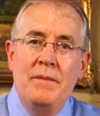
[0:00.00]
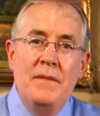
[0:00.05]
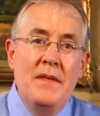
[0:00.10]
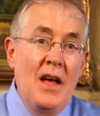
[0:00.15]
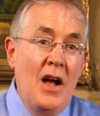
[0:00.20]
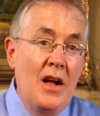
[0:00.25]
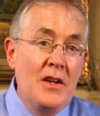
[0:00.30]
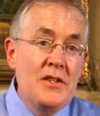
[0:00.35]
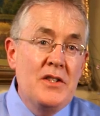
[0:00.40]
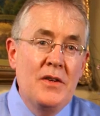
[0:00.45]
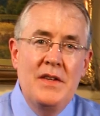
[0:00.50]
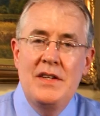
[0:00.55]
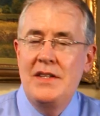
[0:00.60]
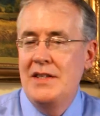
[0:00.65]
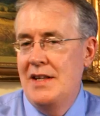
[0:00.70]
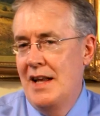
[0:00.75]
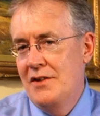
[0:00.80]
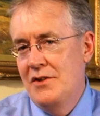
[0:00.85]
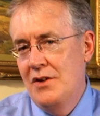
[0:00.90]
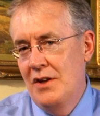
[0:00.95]
Also, the
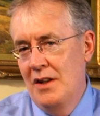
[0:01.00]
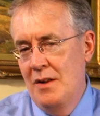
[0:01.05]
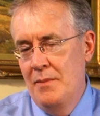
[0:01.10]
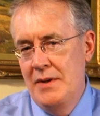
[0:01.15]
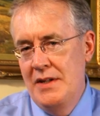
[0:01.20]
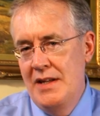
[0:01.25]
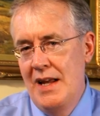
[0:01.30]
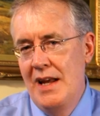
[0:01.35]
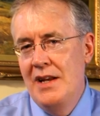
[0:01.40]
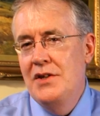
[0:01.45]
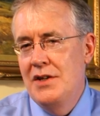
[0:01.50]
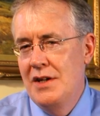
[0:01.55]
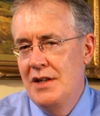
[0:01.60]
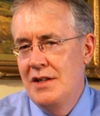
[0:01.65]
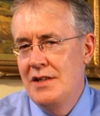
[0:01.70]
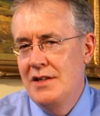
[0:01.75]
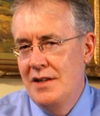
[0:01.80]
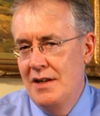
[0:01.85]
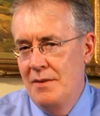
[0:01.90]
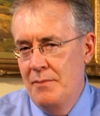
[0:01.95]
statute of
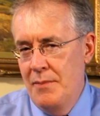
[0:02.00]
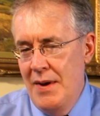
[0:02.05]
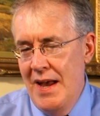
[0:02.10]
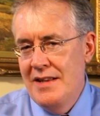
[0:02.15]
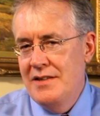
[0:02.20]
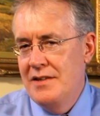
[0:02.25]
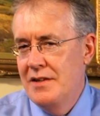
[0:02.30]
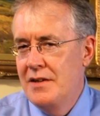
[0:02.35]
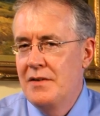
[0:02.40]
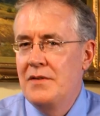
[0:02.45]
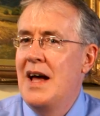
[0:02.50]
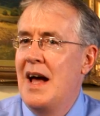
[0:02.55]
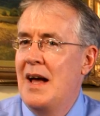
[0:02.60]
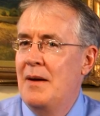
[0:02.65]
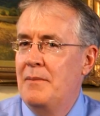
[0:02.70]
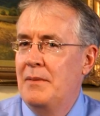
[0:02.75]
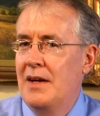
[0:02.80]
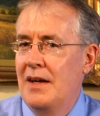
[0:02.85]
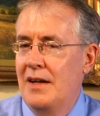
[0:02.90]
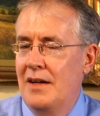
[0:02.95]
limitations and passage of
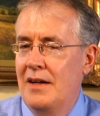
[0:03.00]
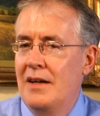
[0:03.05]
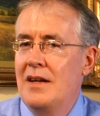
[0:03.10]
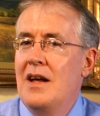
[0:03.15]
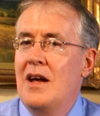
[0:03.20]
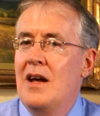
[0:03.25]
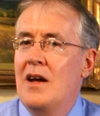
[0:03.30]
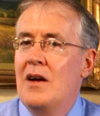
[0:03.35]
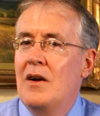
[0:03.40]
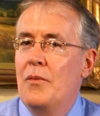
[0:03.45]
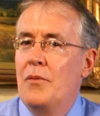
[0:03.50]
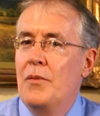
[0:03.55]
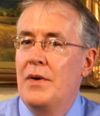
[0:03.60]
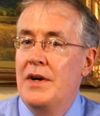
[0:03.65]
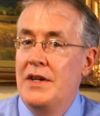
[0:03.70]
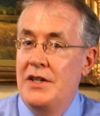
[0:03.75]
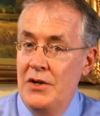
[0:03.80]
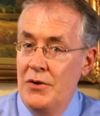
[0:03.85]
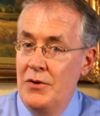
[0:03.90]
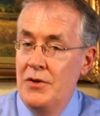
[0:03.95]
time can
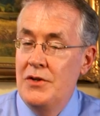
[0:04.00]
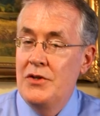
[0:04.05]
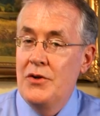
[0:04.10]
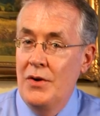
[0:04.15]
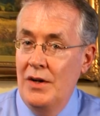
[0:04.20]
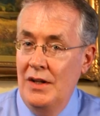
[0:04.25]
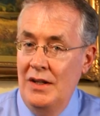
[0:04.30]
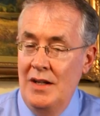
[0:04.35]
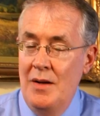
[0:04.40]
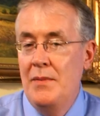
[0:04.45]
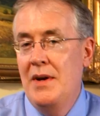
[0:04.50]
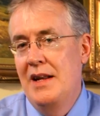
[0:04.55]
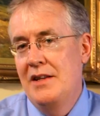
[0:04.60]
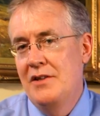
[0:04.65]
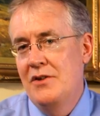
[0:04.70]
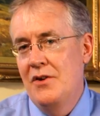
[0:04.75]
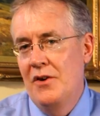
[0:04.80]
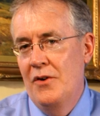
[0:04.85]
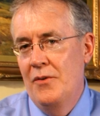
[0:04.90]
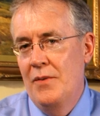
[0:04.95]
reduce or eliminate
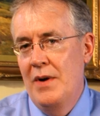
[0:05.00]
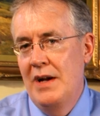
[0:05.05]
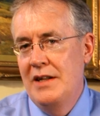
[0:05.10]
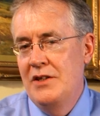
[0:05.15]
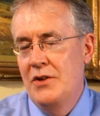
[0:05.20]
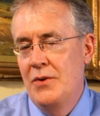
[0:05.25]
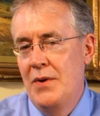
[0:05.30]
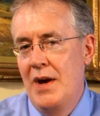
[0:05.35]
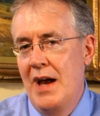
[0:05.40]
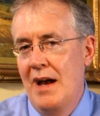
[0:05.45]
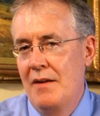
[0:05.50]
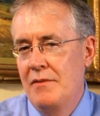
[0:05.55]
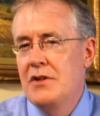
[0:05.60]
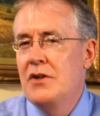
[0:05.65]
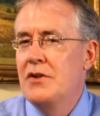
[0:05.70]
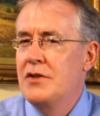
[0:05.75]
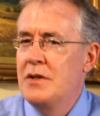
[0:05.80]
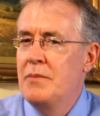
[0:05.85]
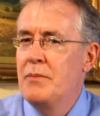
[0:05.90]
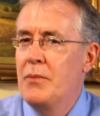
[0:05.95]
certain rights you have. So
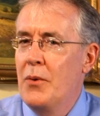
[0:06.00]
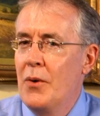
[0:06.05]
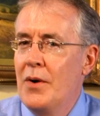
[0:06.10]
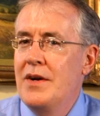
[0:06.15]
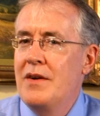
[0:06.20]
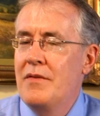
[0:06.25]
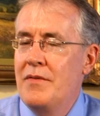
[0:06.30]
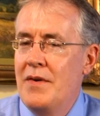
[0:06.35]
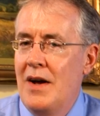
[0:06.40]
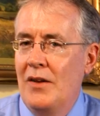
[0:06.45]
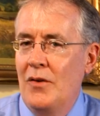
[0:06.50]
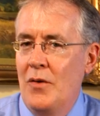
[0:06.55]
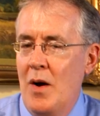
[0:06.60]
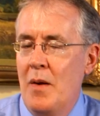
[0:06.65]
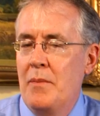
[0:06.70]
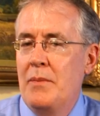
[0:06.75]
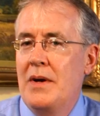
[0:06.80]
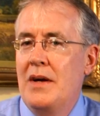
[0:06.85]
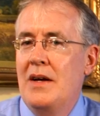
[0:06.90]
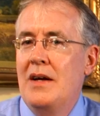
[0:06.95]
it's important to follow
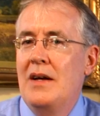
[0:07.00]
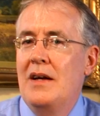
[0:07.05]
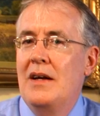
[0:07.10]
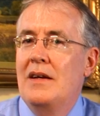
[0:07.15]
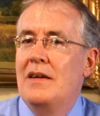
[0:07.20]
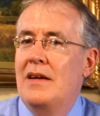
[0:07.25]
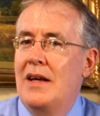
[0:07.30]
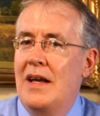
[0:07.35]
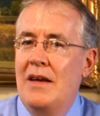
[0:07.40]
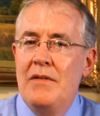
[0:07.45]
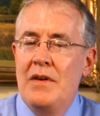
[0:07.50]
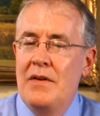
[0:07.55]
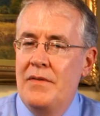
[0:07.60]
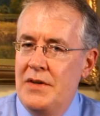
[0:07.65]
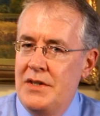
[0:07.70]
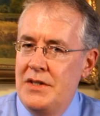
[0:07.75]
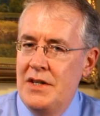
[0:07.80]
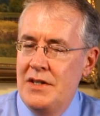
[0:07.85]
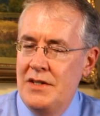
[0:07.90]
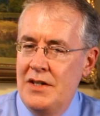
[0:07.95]
up, even if
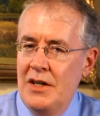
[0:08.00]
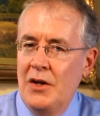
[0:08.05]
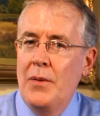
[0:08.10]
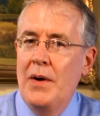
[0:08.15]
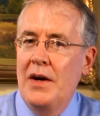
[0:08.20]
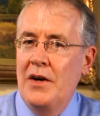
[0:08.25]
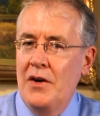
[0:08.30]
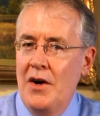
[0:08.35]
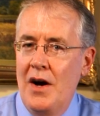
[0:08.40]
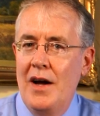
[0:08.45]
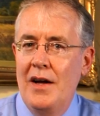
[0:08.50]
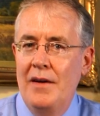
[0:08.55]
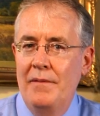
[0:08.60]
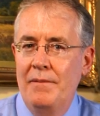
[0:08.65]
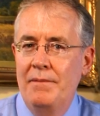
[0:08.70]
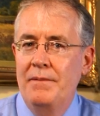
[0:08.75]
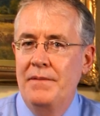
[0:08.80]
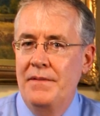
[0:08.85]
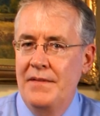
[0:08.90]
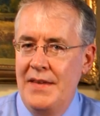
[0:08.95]
it's just a quick call.
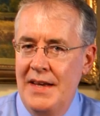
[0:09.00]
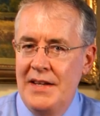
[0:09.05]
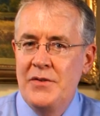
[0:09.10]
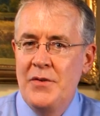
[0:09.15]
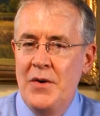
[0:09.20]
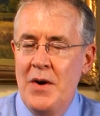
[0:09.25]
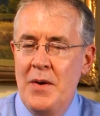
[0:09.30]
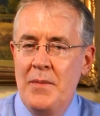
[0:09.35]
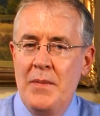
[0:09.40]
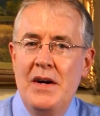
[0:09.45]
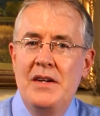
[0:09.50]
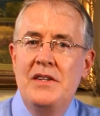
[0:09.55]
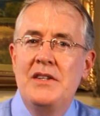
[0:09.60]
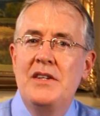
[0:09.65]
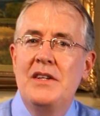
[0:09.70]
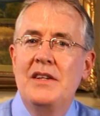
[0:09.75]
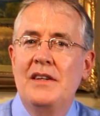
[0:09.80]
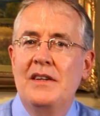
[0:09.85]
Thanks very much.